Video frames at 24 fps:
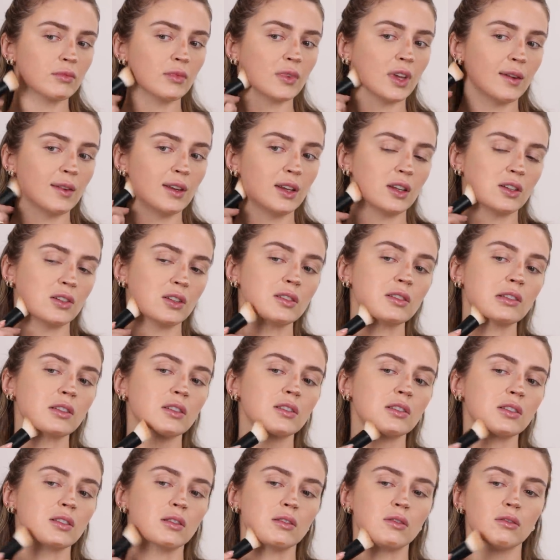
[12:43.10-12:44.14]
I mean, it just
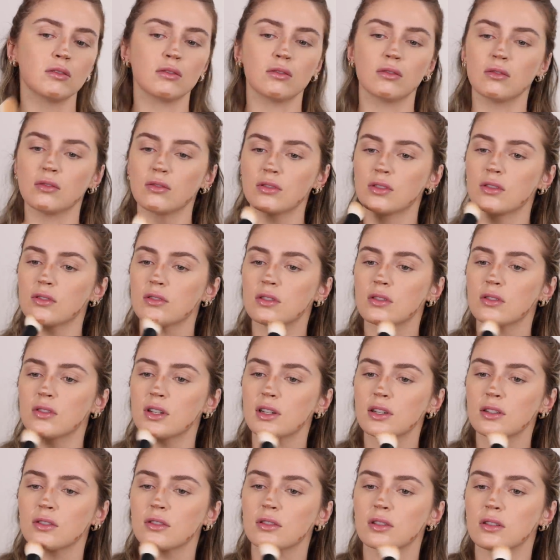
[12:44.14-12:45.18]
looks so, so, so
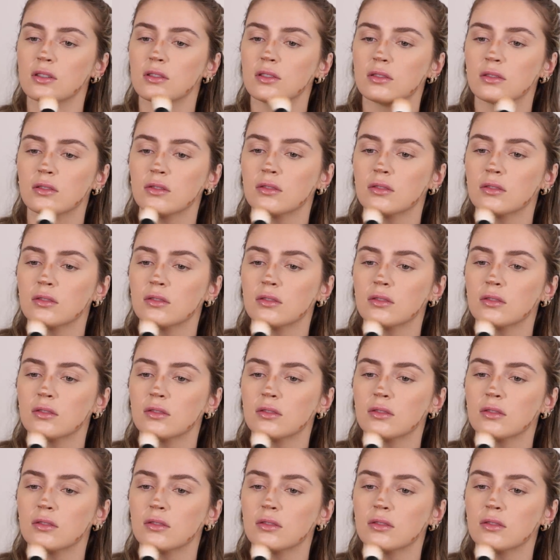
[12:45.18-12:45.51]
natural.